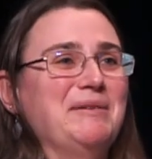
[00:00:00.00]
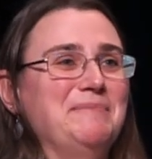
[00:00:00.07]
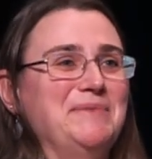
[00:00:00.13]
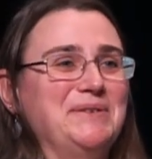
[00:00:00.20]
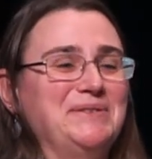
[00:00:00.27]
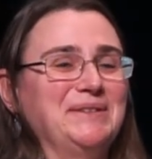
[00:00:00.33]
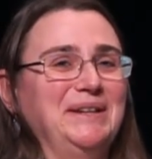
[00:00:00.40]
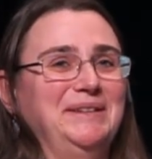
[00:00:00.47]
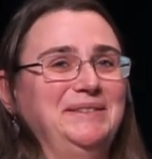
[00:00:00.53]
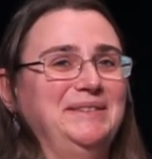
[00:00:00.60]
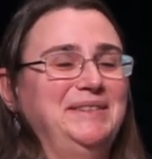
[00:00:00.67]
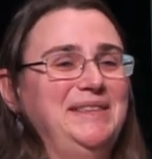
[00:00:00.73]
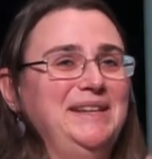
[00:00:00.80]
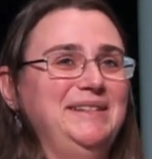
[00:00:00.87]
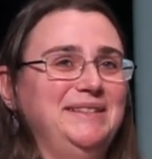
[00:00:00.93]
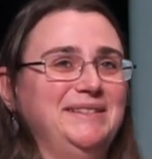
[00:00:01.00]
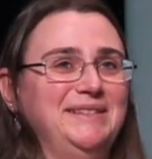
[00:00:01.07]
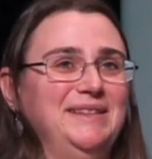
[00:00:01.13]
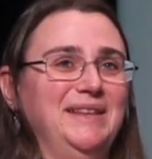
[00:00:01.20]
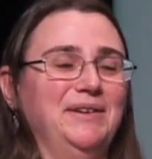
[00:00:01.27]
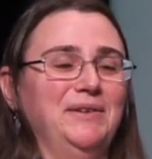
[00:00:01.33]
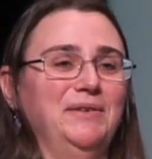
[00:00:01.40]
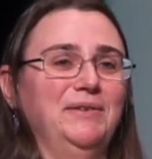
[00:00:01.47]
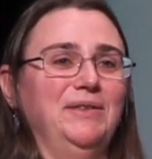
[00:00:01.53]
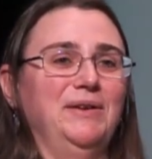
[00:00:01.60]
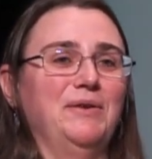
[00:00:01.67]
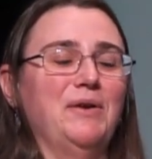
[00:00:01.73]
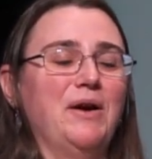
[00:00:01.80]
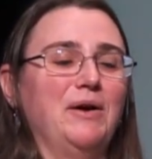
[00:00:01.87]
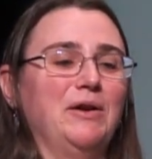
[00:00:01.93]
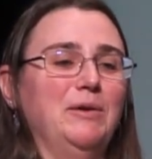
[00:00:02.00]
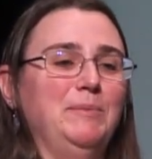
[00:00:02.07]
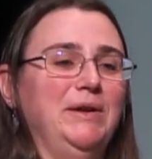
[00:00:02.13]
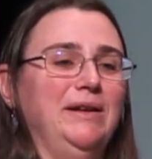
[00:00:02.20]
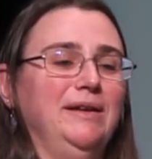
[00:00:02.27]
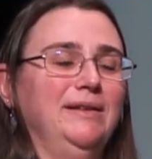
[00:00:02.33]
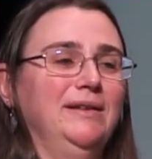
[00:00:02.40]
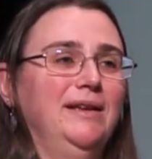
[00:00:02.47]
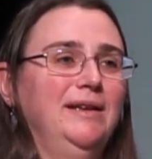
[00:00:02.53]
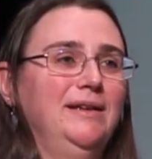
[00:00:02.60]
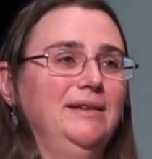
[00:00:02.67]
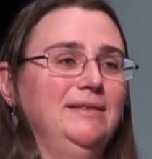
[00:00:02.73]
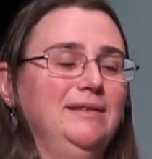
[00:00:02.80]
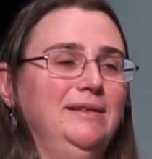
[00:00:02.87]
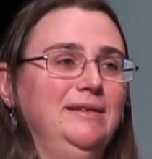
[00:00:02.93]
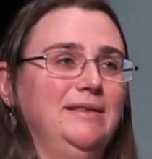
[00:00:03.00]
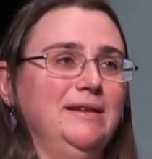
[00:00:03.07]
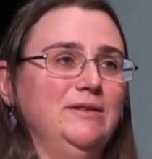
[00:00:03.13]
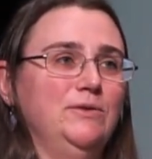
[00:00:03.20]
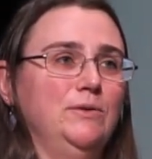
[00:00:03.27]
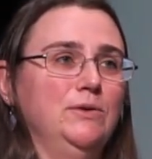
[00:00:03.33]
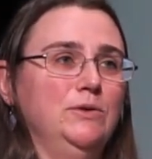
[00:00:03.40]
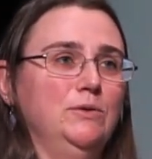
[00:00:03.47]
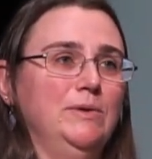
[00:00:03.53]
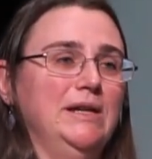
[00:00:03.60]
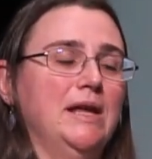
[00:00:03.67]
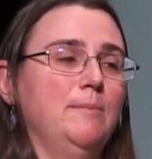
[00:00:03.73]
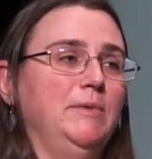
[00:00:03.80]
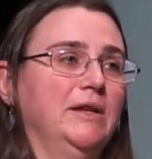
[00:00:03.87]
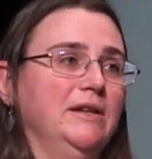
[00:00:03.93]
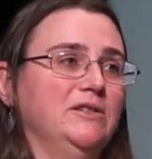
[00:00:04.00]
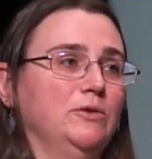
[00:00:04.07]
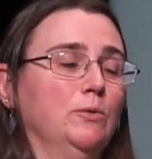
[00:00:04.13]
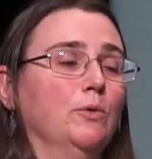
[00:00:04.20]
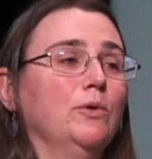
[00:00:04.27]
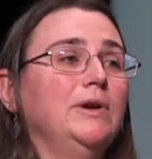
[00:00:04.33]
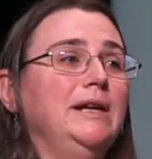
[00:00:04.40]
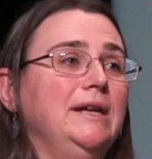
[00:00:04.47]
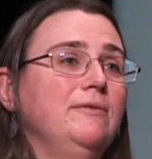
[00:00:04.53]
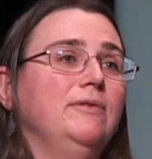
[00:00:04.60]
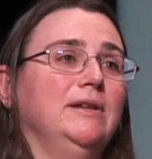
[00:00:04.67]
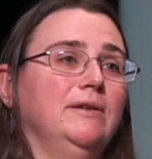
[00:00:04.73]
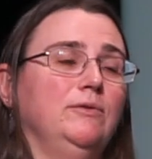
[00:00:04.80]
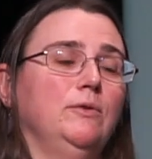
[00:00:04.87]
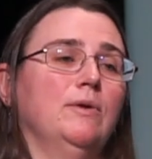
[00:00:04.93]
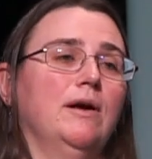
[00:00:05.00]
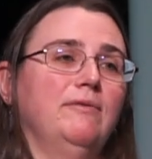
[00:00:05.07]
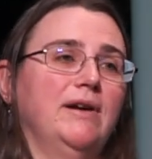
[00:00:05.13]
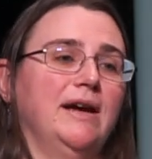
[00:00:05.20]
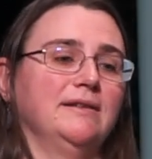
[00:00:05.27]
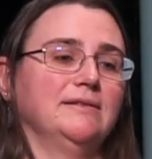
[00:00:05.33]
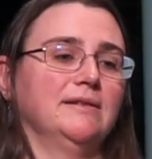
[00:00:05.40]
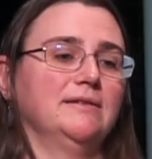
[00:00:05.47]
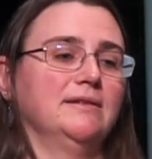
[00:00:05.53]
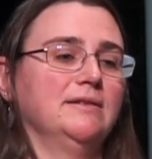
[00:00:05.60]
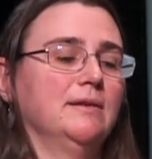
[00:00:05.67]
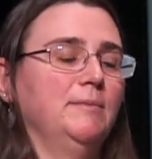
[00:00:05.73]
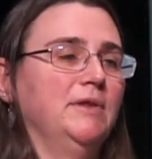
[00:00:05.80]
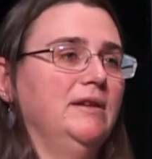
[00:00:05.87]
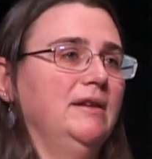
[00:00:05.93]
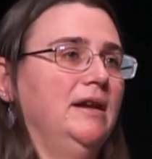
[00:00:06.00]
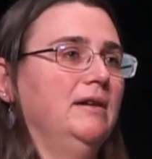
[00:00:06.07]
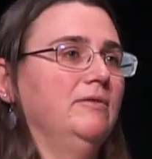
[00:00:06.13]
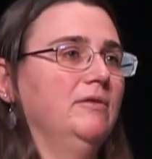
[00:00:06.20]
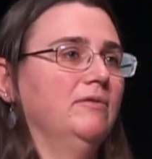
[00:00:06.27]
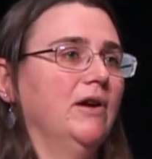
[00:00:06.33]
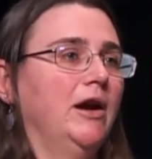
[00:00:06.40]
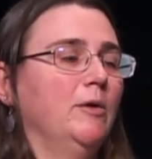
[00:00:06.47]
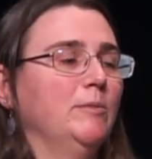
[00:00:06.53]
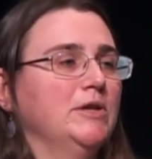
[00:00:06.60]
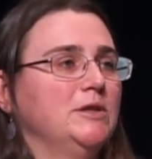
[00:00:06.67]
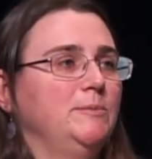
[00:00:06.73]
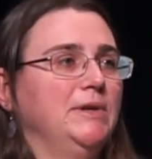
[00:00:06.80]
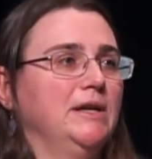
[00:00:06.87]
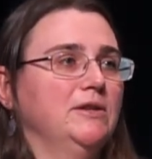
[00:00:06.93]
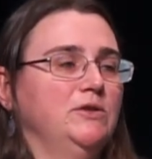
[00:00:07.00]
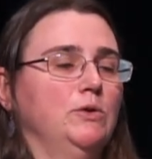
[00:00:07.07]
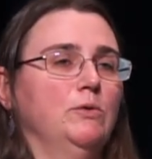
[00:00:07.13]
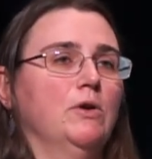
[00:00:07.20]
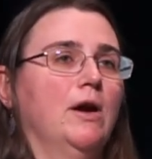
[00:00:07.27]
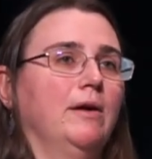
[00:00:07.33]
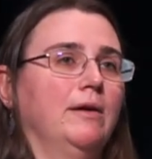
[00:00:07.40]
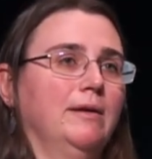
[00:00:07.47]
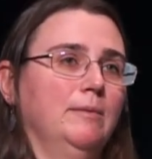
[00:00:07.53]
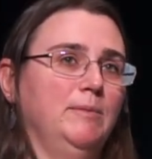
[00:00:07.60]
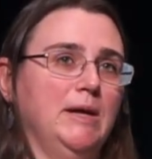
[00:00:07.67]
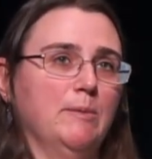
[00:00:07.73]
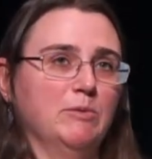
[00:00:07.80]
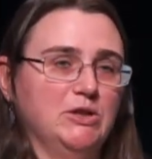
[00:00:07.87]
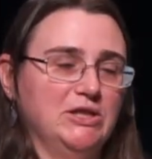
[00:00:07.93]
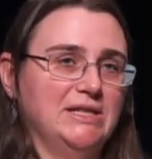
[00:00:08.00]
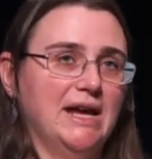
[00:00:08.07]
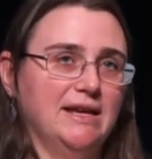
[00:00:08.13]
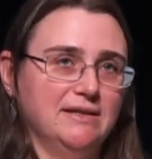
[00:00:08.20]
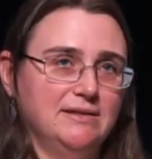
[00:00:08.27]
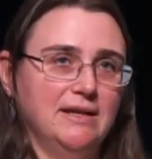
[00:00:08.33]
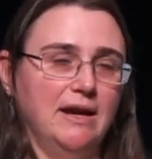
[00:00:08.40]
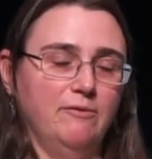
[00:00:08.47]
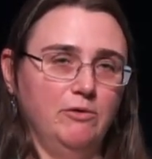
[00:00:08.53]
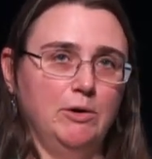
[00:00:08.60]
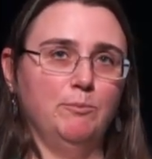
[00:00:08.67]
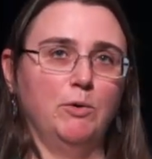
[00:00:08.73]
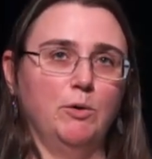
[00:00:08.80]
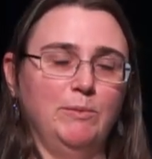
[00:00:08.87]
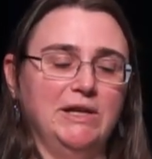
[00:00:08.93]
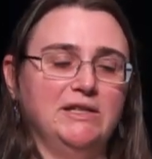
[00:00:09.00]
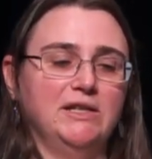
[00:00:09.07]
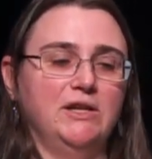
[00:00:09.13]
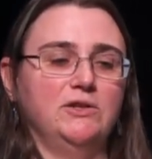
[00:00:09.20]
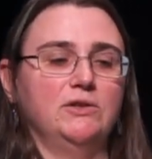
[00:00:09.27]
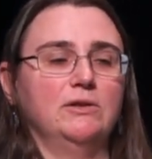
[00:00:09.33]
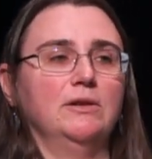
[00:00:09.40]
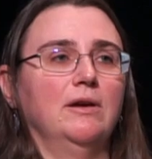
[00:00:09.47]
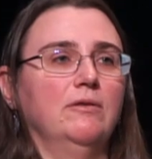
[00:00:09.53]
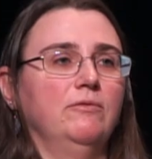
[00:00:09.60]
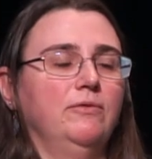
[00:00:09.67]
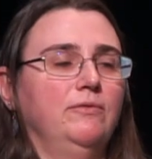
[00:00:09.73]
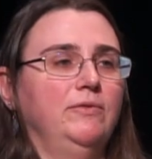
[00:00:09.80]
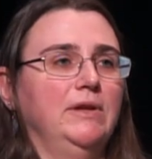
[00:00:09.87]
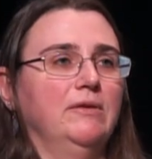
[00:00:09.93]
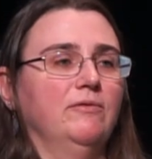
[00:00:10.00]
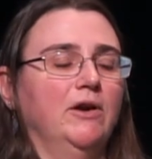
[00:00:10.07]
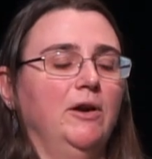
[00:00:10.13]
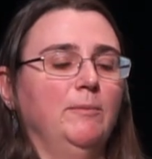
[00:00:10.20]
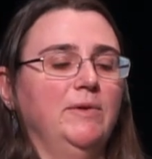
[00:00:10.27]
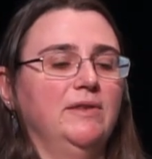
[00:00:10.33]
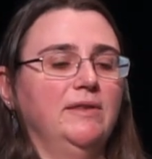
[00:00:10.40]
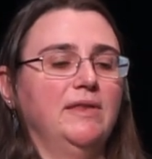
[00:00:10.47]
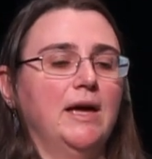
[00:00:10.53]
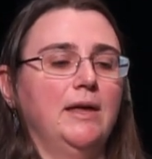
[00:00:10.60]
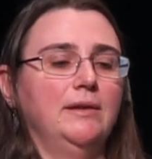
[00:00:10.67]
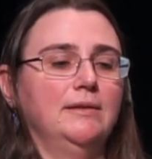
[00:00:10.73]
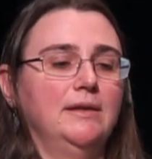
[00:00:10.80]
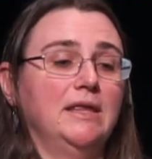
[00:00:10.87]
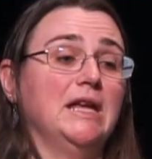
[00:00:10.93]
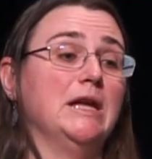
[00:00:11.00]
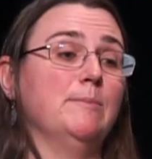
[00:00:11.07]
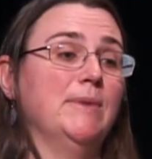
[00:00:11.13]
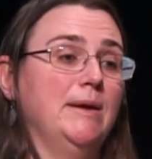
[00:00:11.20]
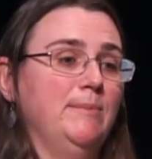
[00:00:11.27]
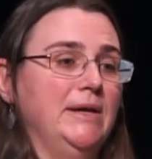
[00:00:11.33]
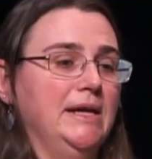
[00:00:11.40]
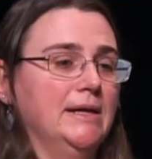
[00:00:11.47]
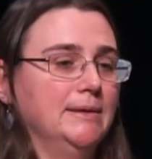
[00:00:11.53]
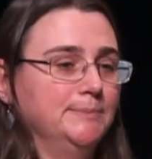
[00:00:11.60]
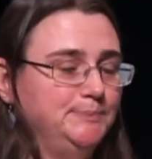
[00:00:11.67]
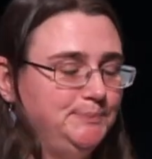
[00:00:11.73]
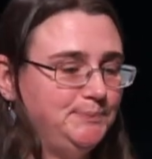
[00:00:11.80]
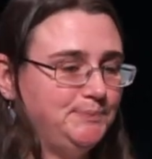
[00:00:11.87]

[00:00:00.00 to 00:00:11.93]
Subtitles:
There's like things that are not going to be things you could do in emulation, or even if you have access to some of the native environments, because you're not going to be able to test every permutation of the environment that thing may be in.